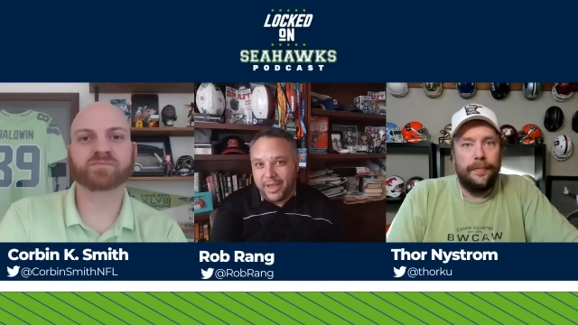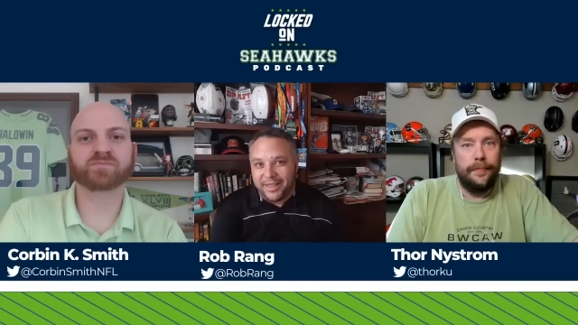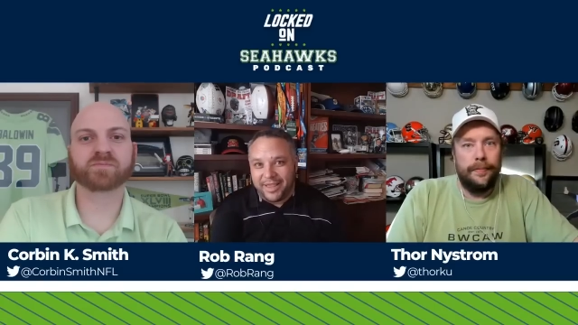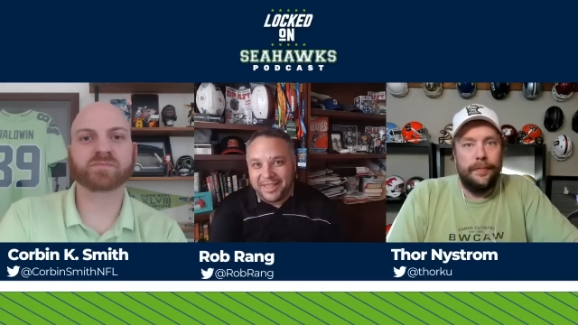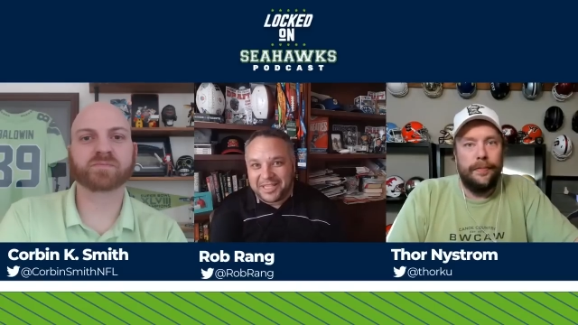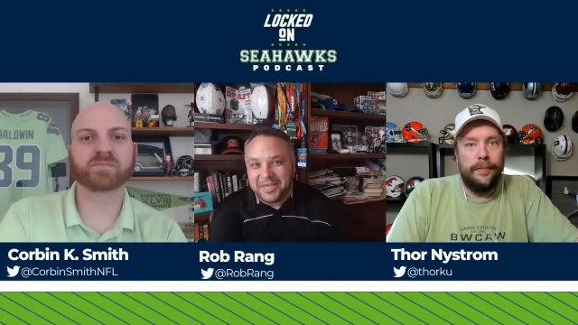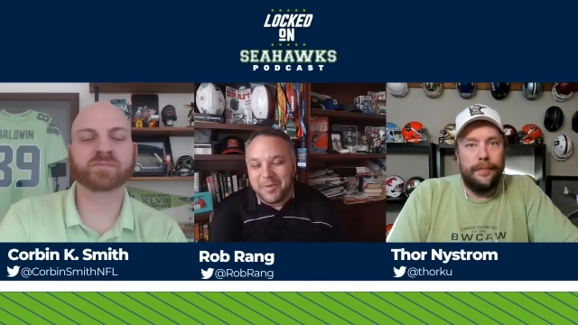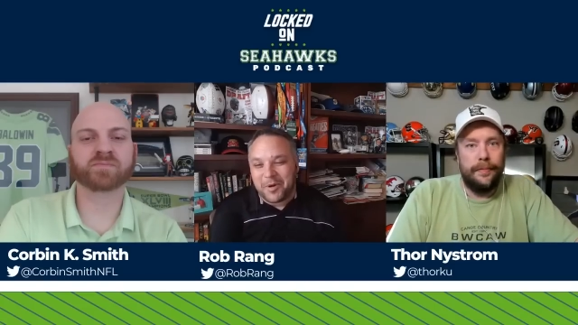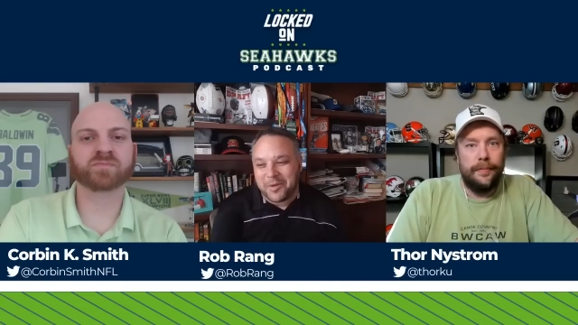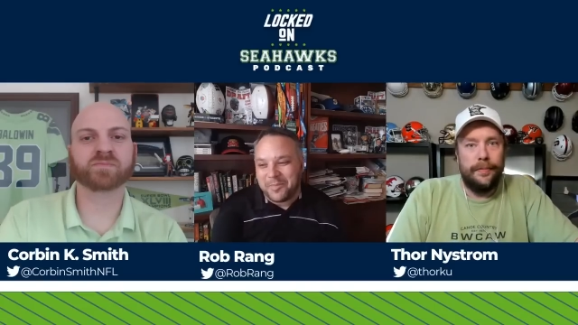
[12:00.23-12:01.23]
Speaker 1: in, the Tebow
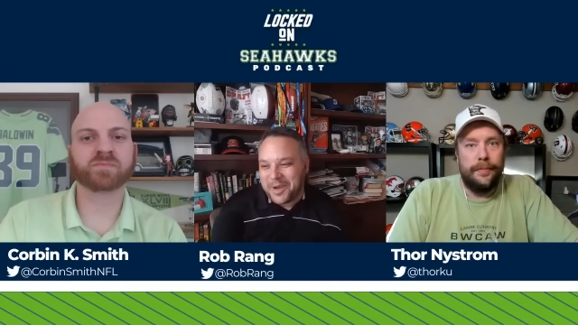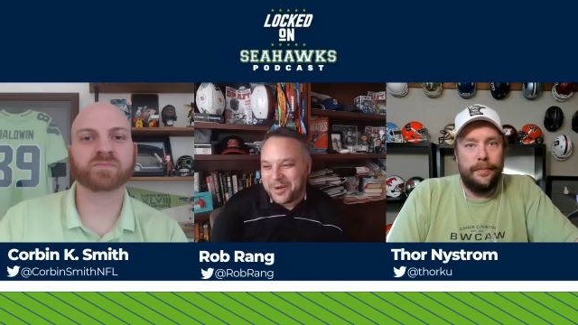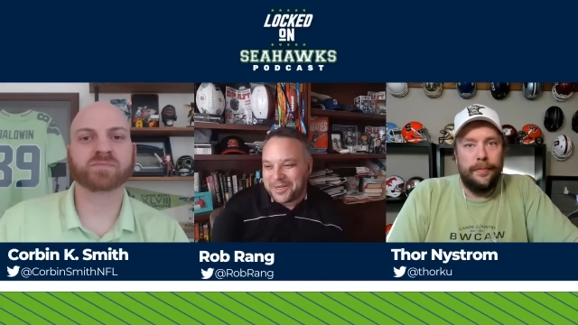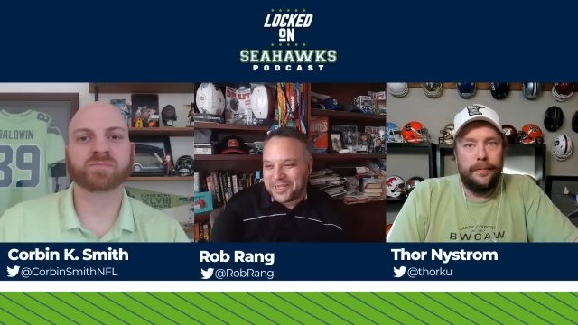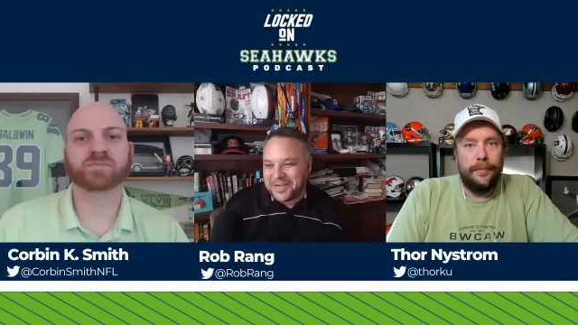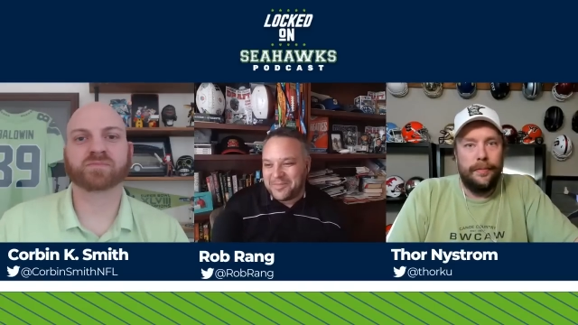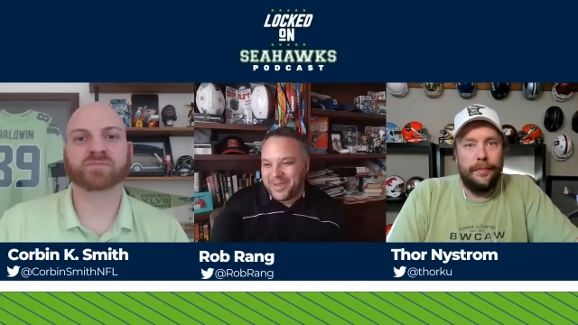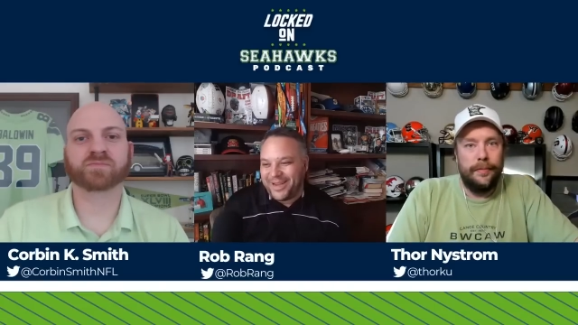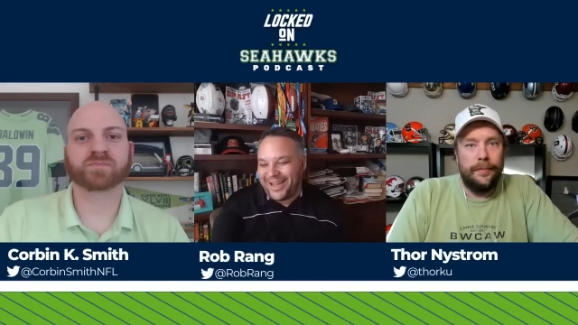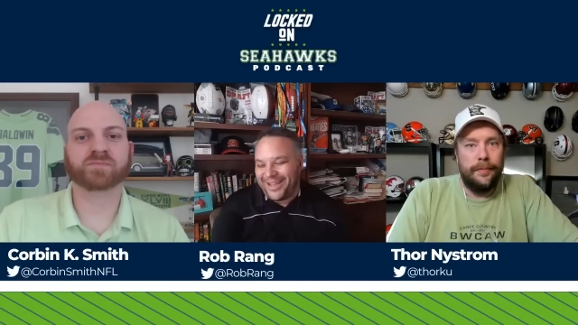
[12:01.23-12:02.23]
comparison, I mean,
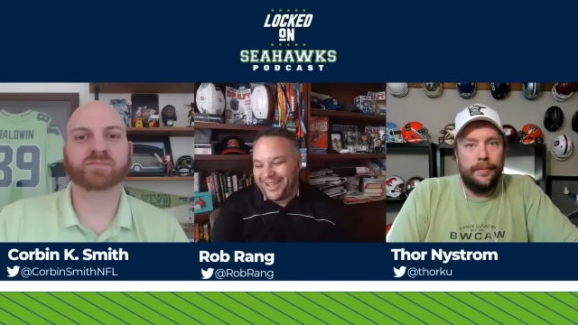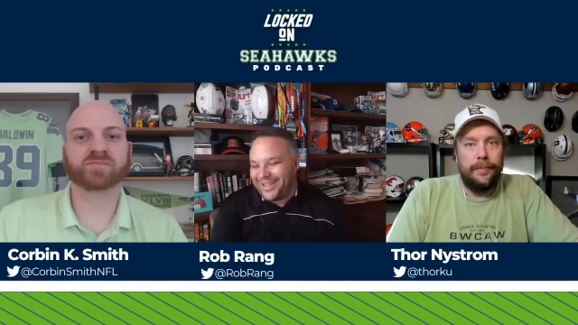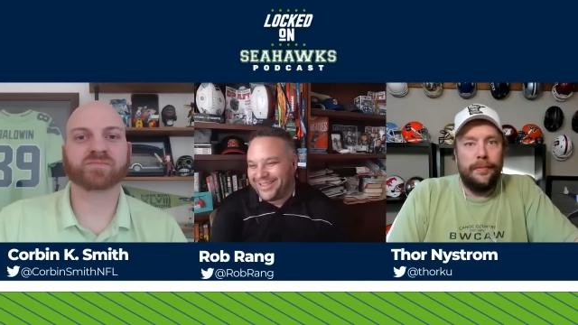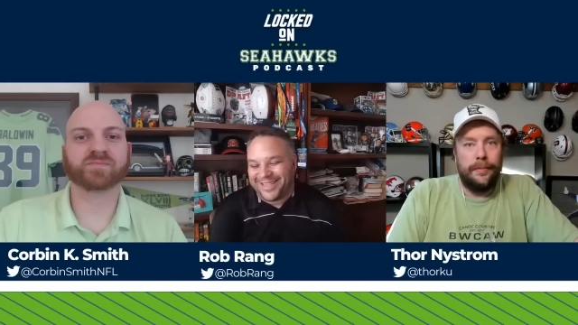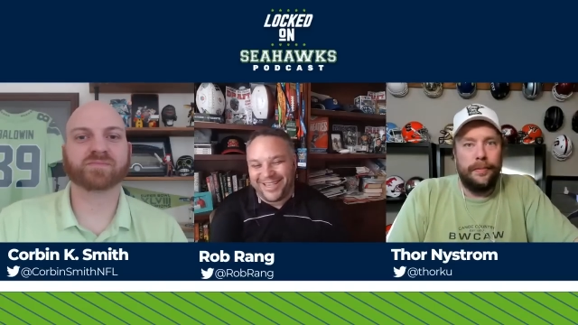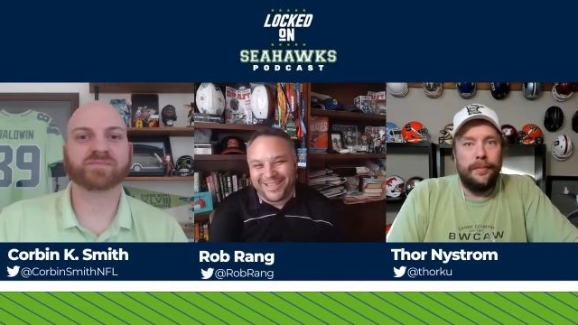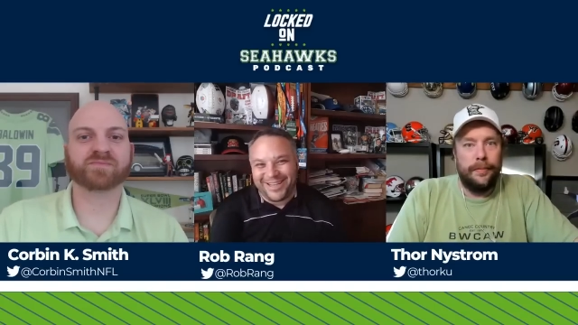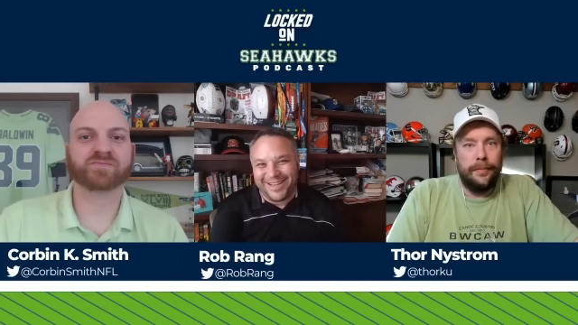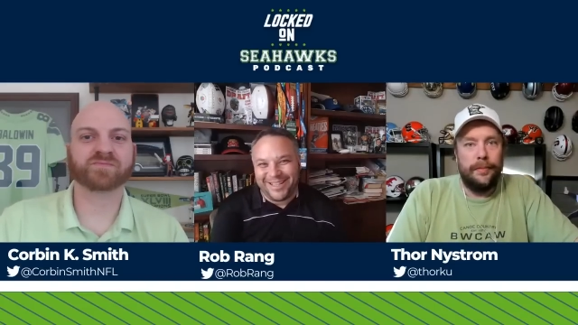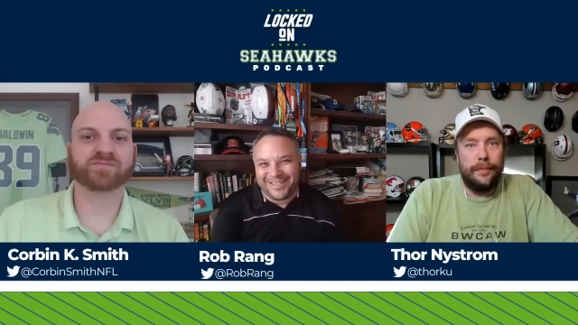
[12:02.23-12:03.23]
I, I just think that
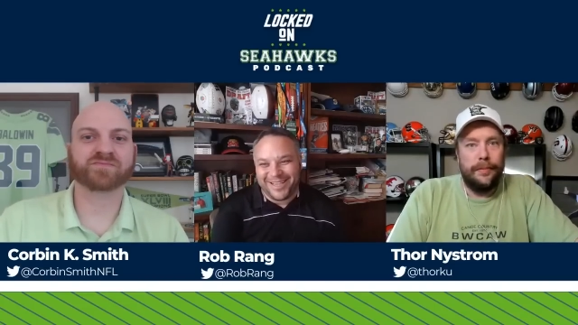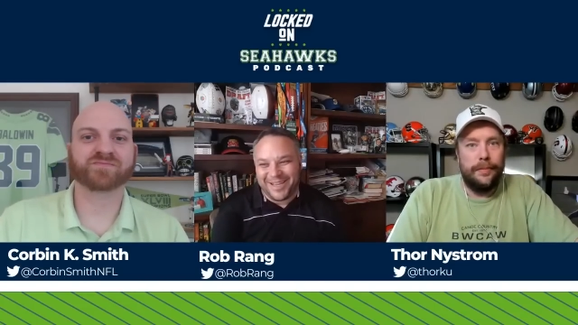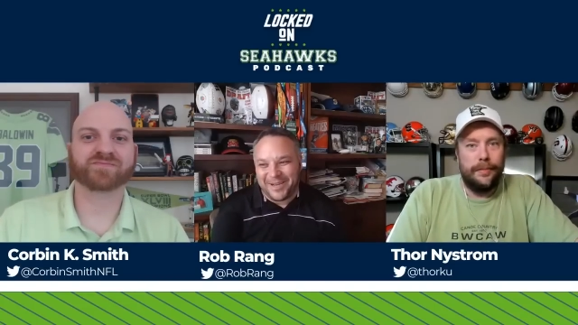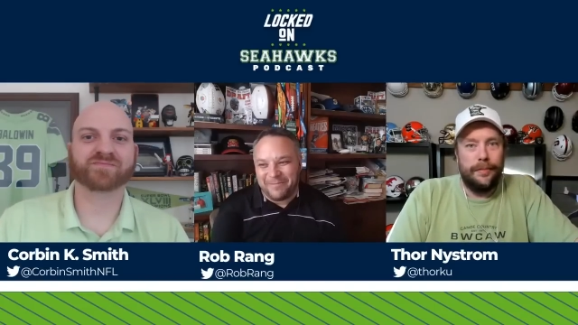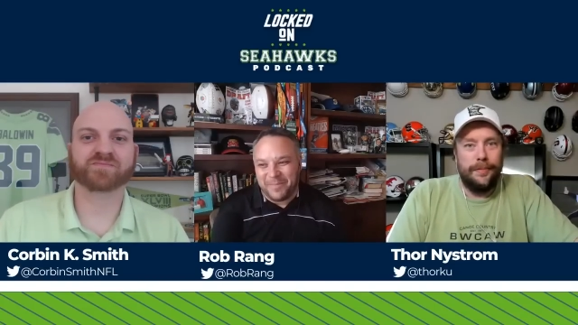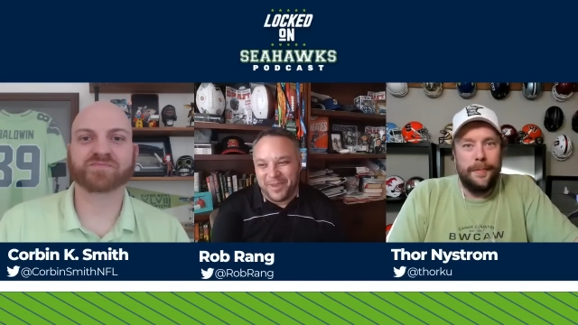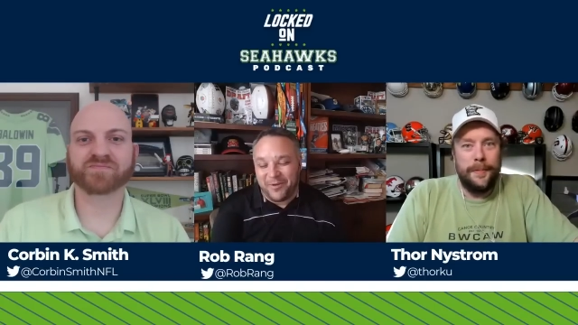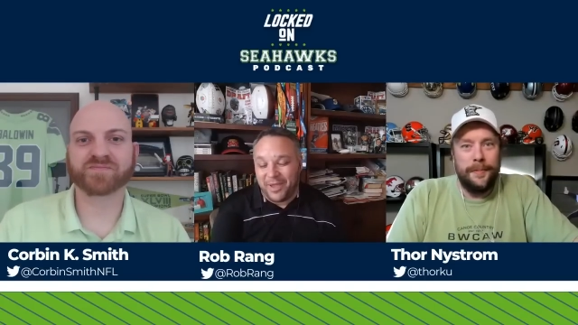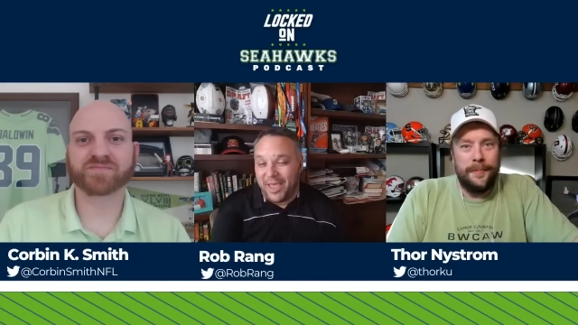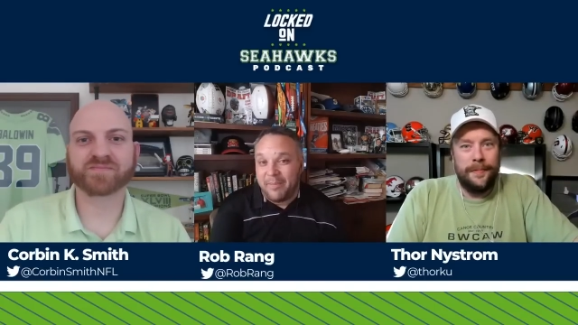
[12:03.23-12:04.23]
it's, um, you know,
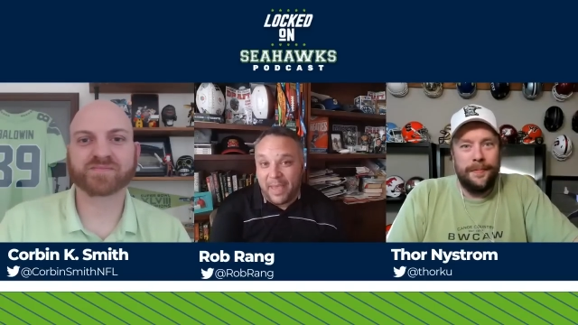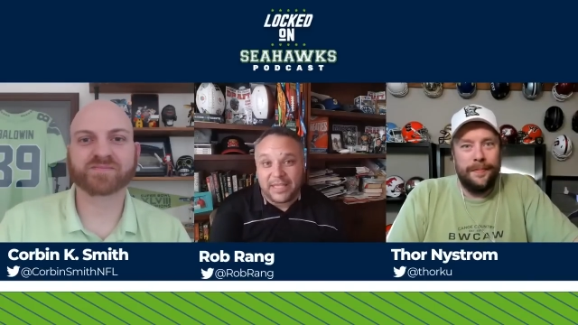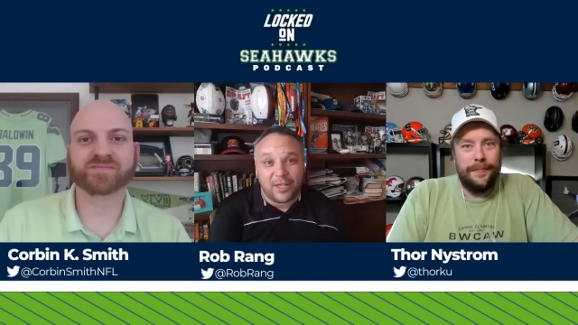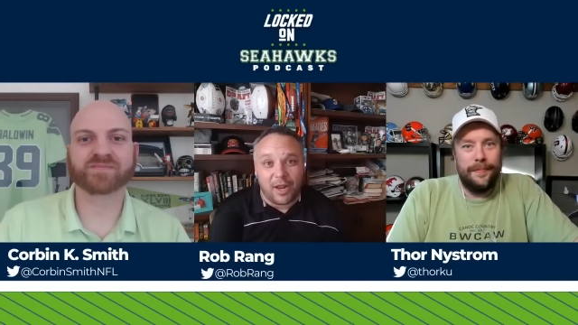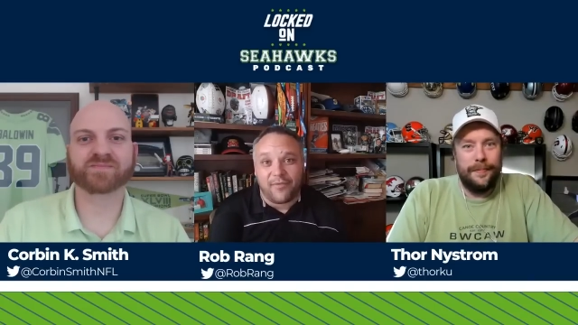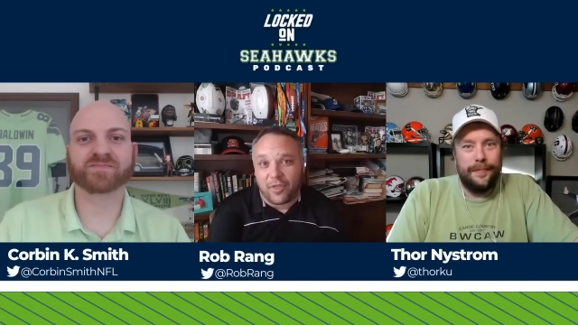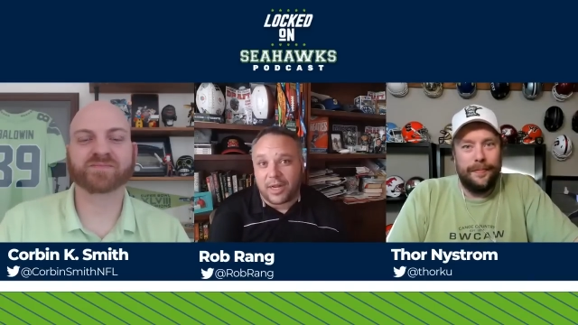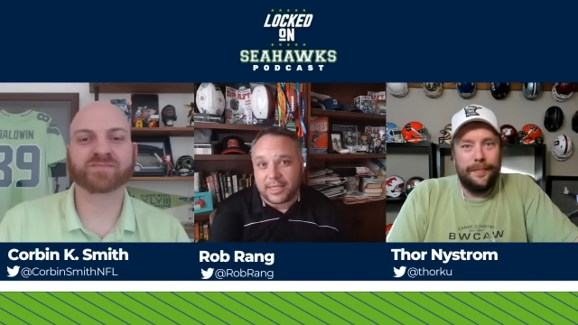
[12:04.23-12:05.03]
it, it, makes an awful lot of